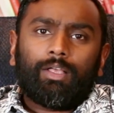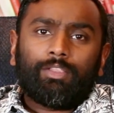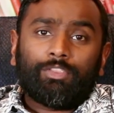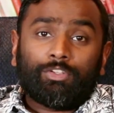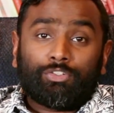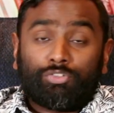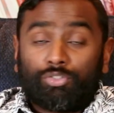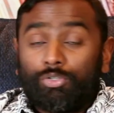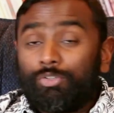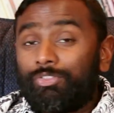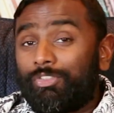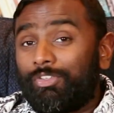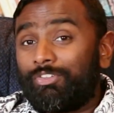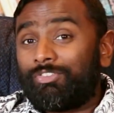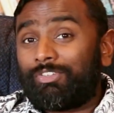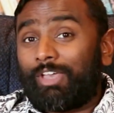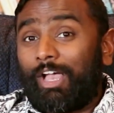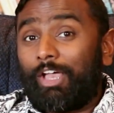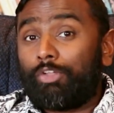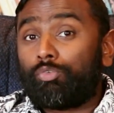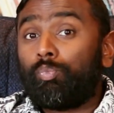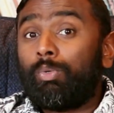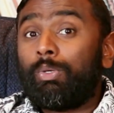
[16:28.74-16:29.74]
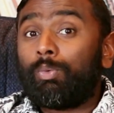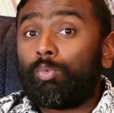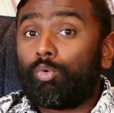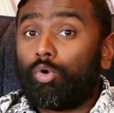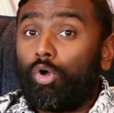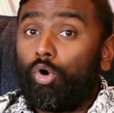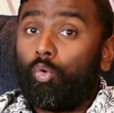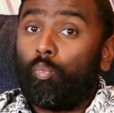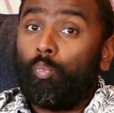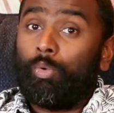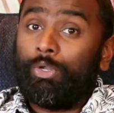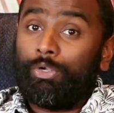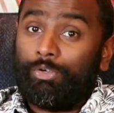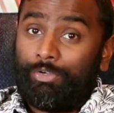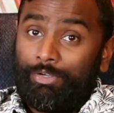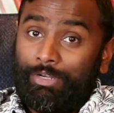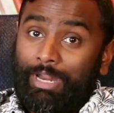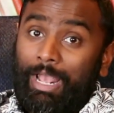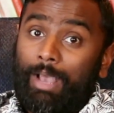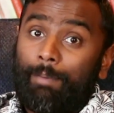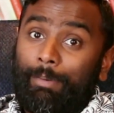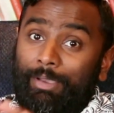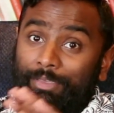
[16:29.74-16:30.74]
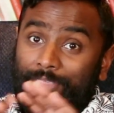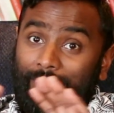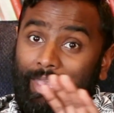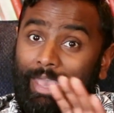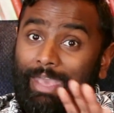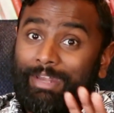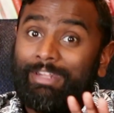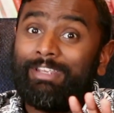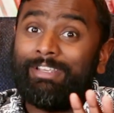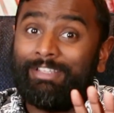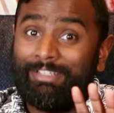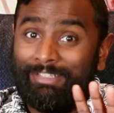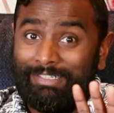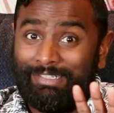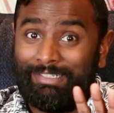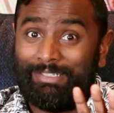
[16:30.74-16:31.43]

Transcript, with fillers: The truth is, guys, we were all weirded out by that.